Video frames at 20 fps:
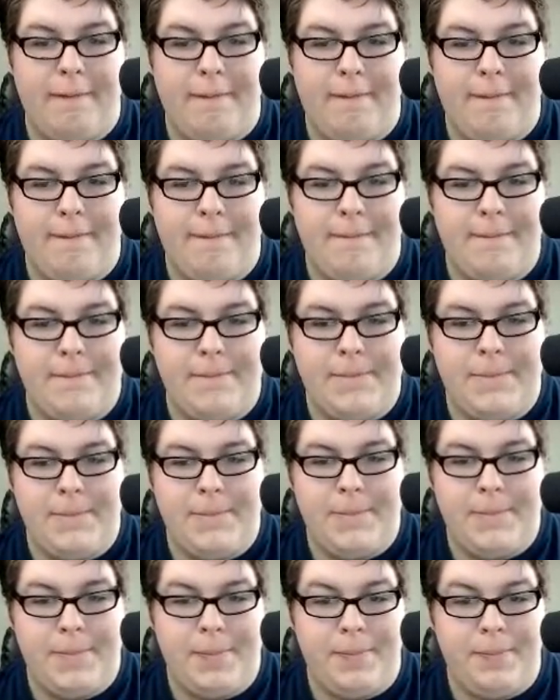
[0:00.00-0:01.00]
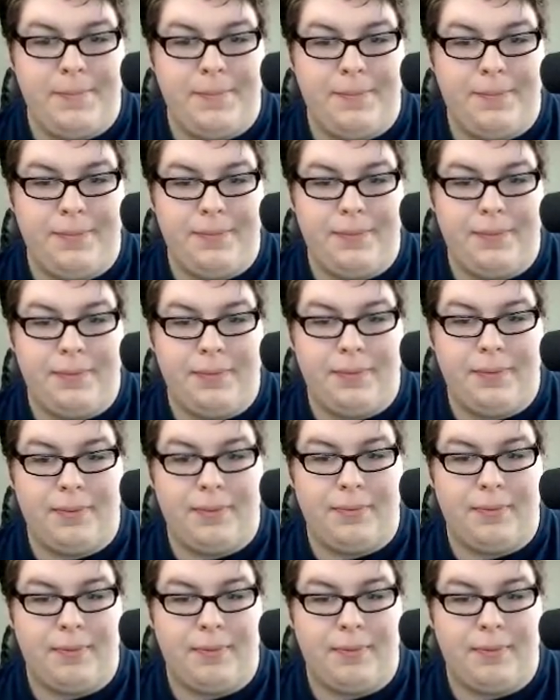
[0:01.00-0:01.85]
[no speech]